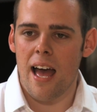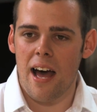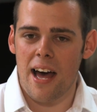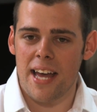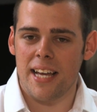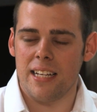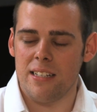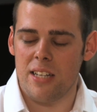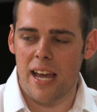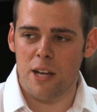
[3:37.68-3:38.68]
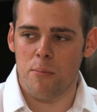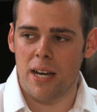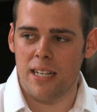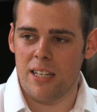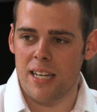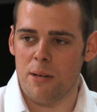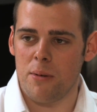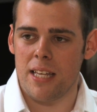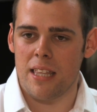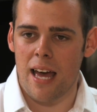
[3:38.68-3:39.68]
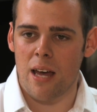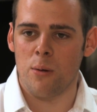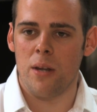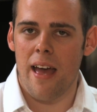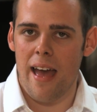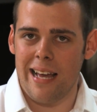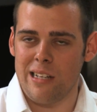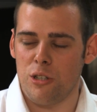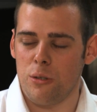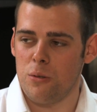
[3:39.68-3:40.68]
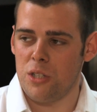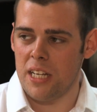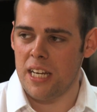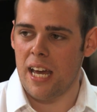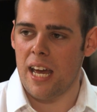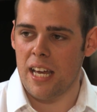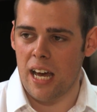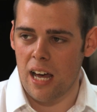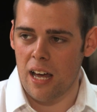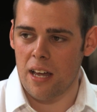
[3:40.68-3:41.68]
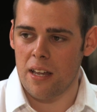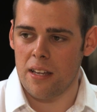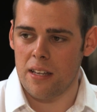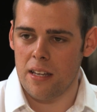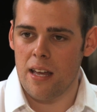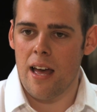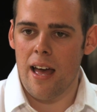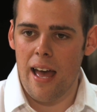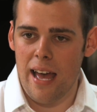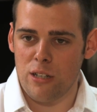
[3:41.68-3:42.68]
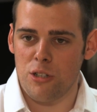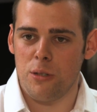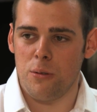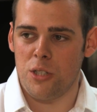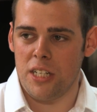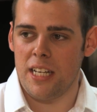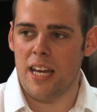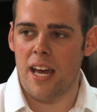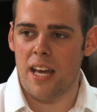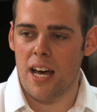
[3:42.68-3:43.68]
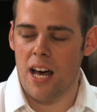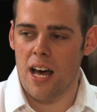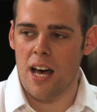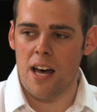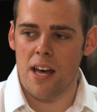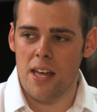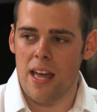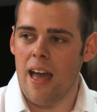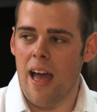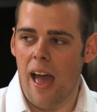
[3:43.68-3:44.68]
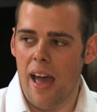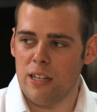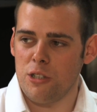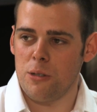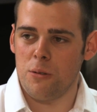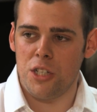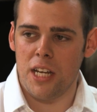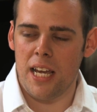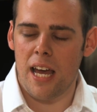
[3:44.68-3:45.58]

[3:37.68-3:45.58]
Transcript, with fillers: I can take my tea without S U G A R. First of all, they themselves demonstrate the song